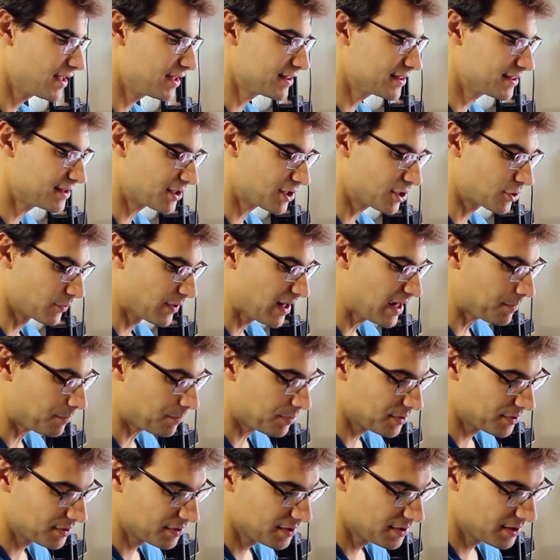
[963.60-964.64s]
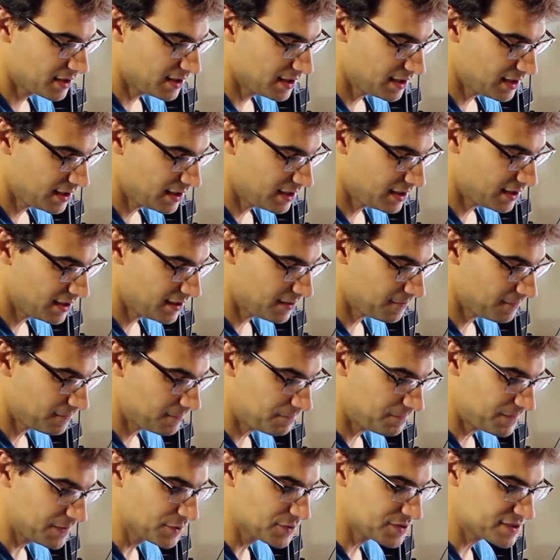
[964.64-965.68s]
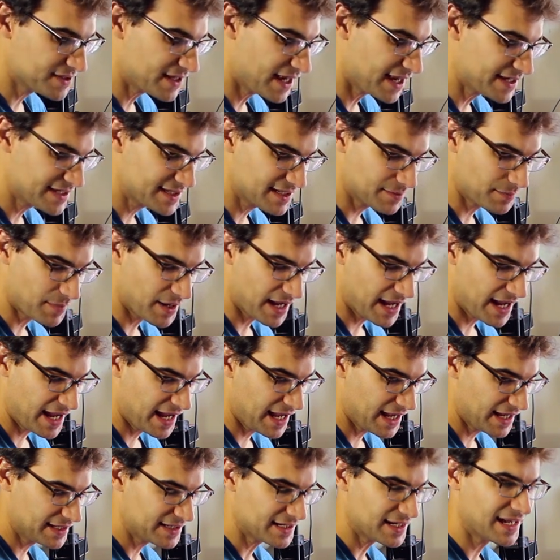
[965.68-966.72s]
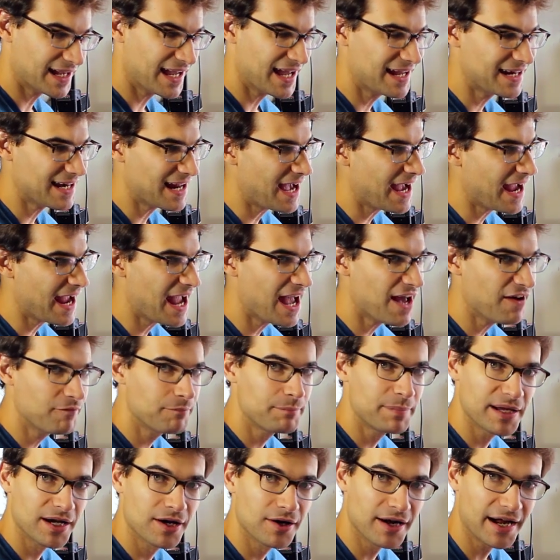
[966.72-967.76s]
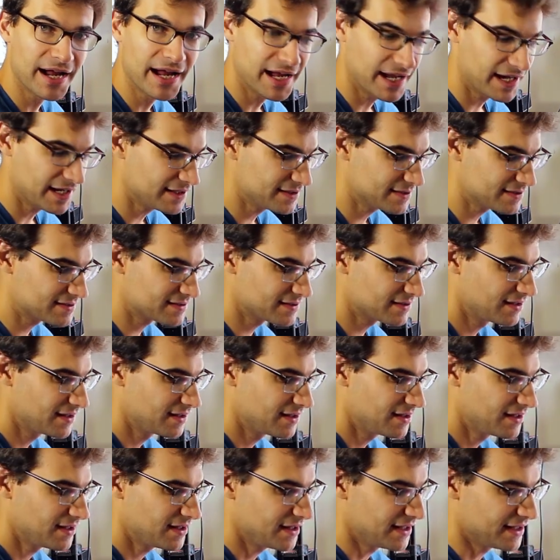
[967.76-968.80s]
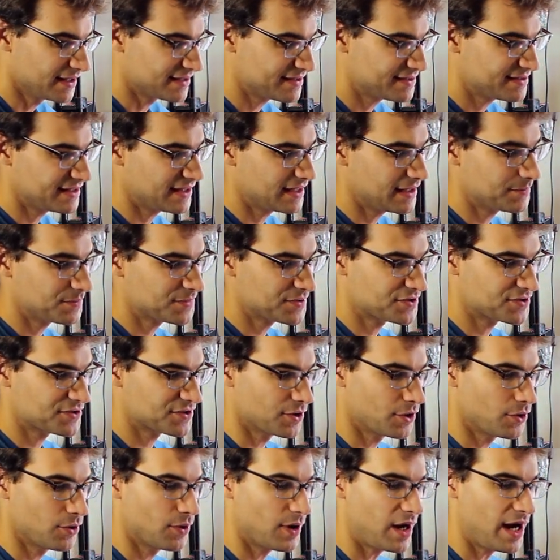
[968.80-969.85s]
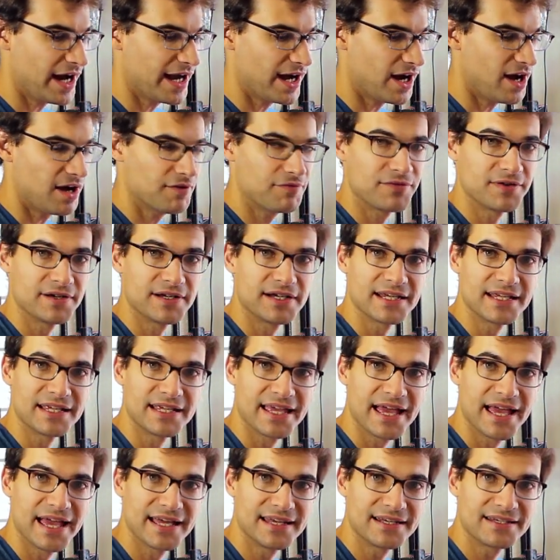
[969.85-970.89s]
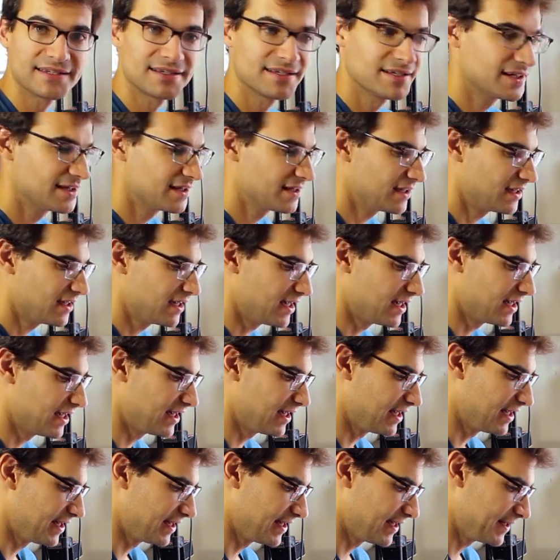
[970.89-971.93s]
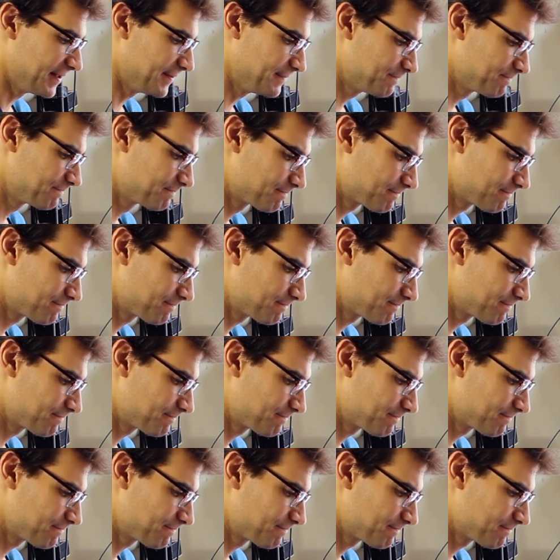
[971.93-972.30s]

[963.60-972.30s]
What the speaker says: the grip feels nice in my hand. Again, I have bigger hands, it seems, so I often get the